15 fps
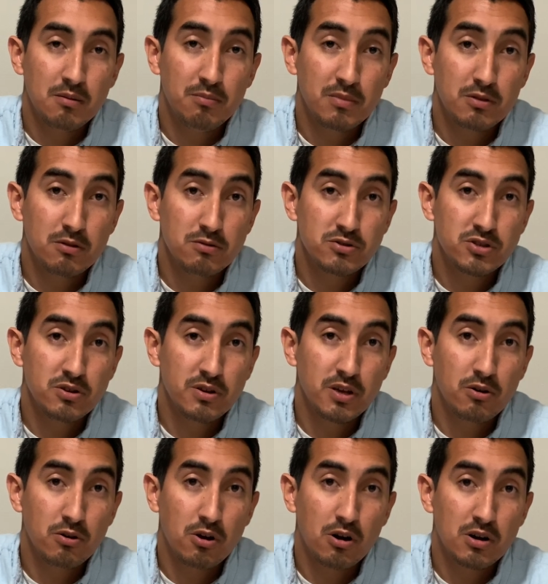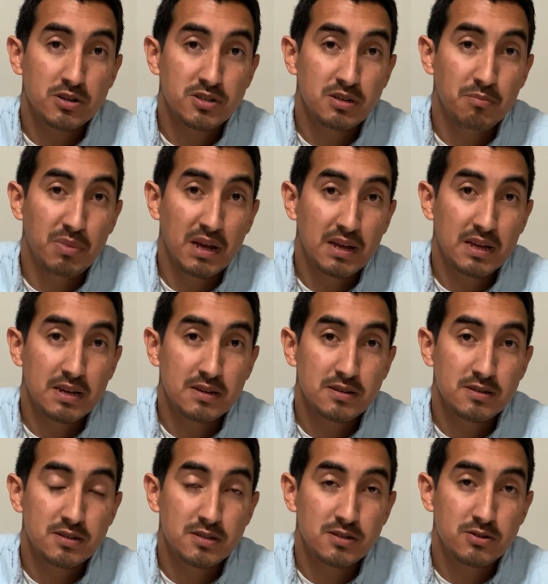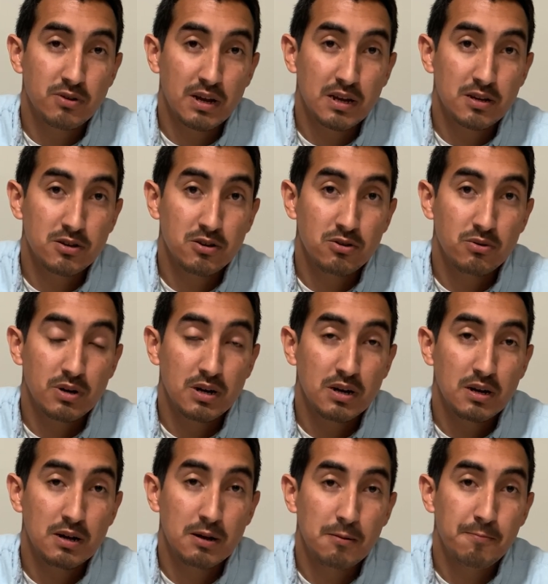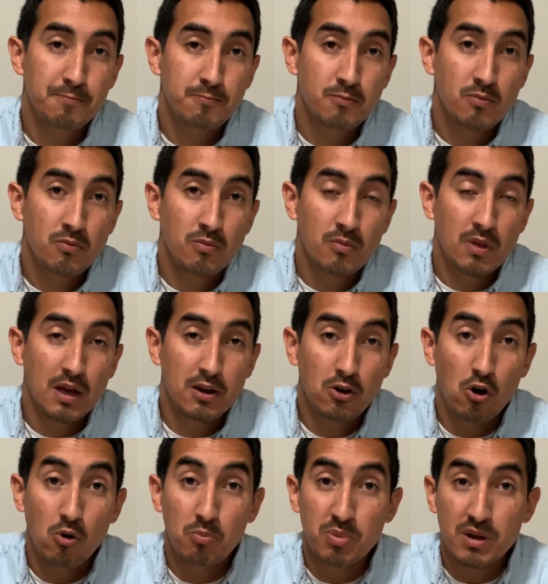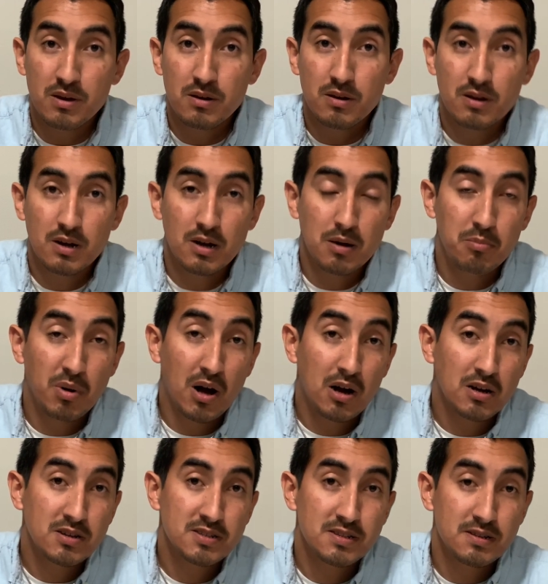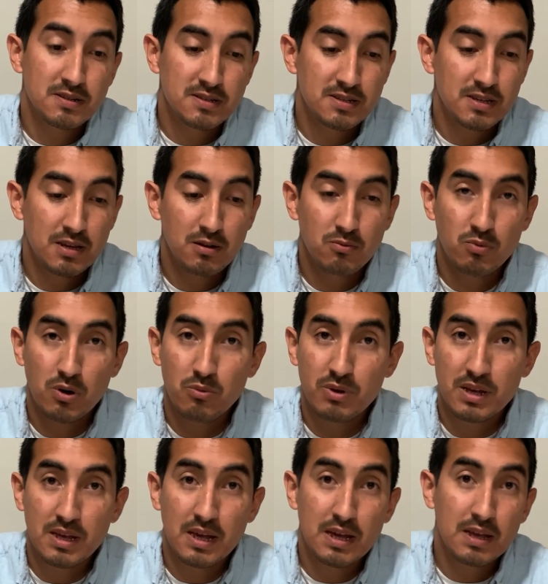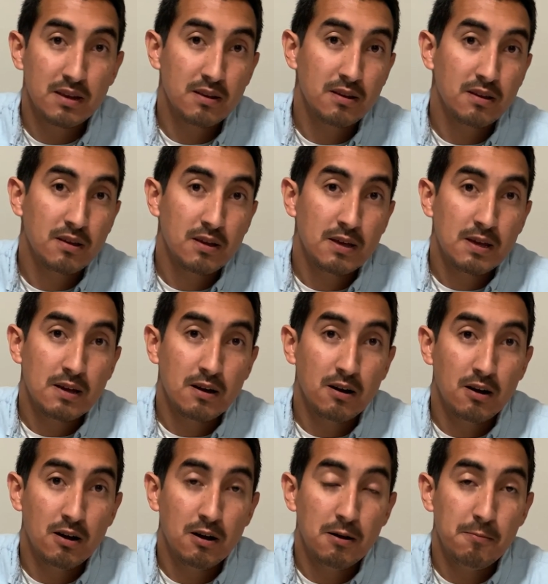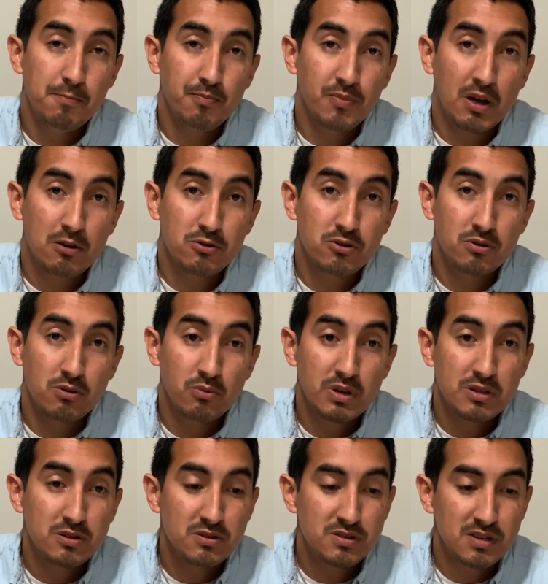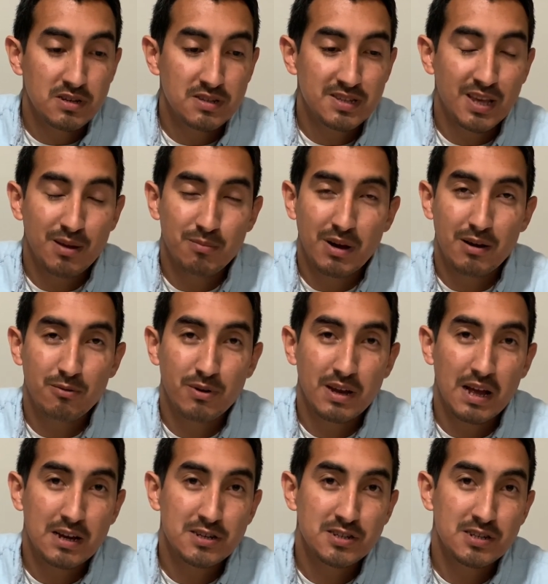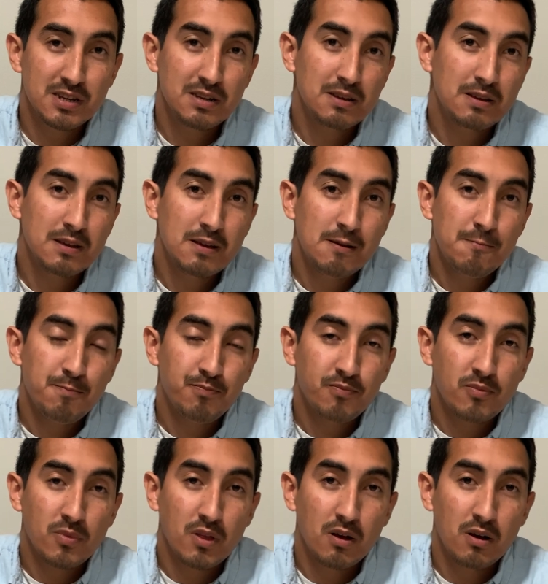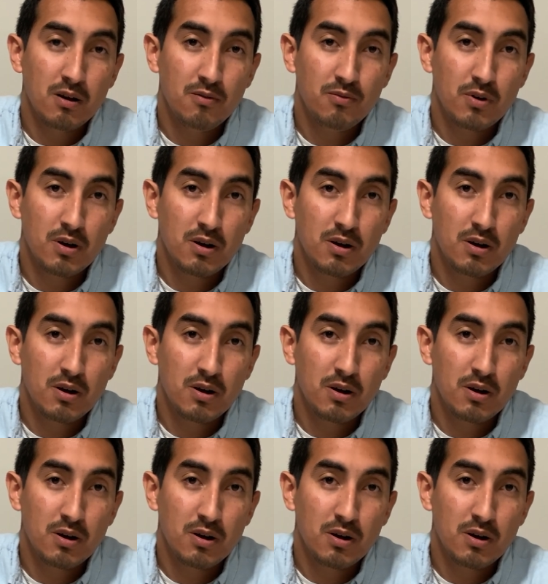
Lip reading: those Yu-Gi-Oh cards to Beckett so I can do an open box and see what we get. I'll do it with you so you can see my reaction of